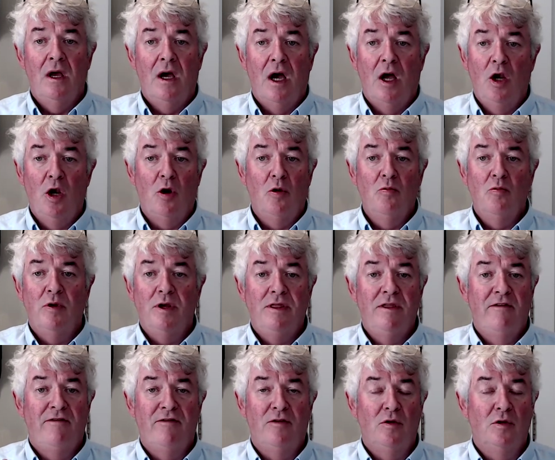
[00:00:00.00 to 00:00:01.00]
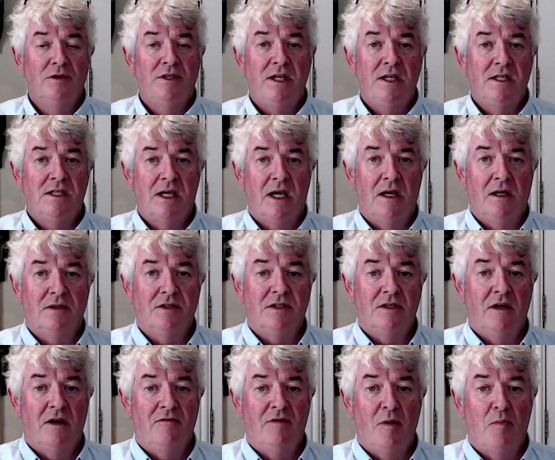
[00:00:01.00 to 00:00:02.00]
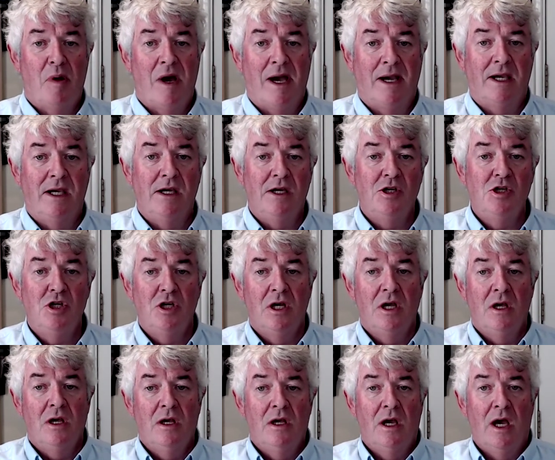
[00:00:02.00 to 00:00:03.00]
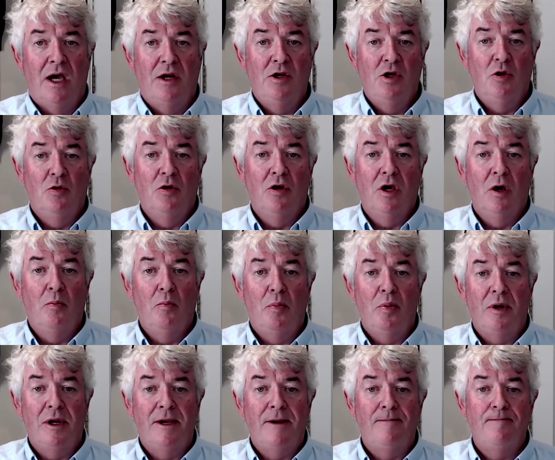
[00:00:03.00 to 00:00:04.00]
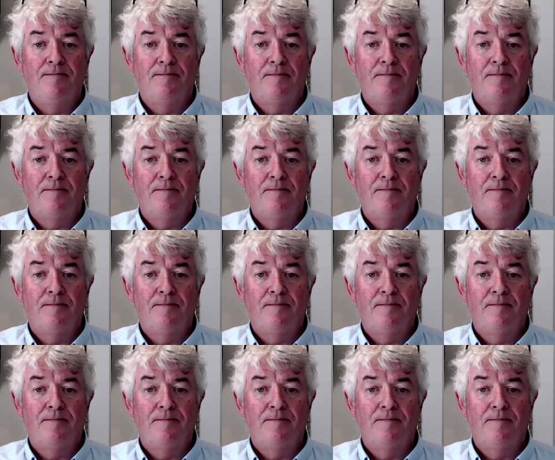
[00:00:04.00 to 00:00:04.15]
along with the full details of the package and your company.